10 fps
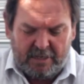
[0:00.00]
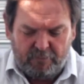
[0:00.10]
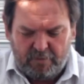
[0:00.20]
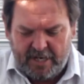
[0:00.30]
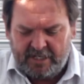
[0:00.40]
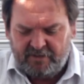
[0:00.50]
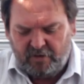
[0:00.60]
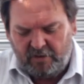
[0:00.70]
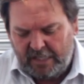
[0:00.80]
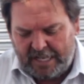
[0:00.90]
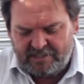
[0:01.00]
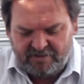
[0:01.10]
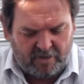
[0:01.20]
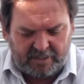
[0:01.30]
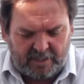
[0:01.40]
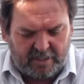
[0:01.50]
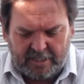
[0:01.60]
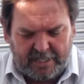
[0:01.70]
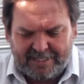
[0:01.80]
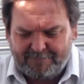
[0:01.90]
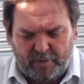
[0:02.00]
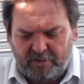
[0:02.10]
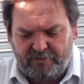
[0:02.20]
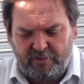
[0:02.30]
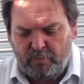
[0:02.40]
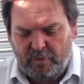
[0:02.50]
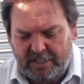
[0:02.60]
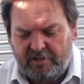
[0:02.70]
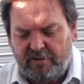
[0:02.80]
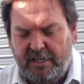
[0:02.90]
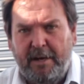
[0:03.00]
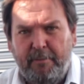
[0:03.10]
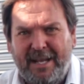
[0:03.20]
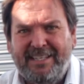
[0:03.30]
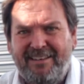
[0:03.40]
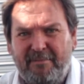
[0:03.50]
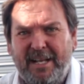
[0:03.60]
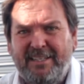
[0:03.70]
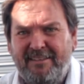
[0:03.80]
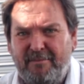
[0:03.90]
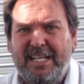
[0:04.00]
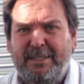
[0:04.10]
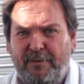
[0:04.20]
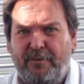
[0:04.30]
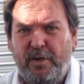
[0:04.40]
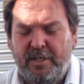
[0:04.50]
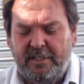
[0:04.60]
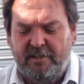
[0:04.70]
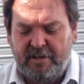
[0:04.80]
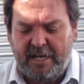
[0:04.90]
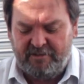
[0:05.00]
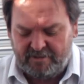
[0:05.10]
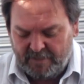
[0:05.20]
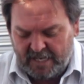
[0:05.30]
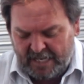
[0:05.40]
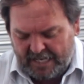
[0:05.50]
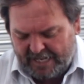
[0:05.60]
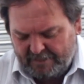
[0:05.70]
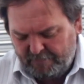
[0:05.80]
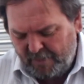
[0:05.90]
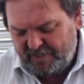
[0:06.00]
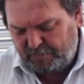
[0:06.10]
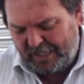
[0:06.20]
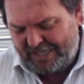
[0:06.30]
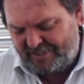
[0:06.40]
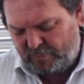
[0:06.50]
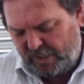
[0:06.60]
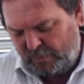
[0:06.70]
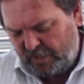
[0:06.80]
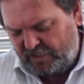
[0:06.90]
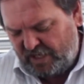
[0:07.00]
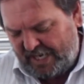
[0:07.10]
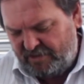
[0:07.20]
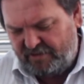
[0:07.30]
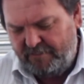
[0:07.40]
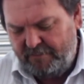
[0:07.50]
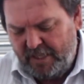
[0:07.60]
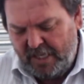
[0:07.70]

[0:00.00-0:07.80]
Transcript: Running 2 large 9 kilo gas bottles, you would literally get months and months and months before you need to change them. And most places, when you want to change them,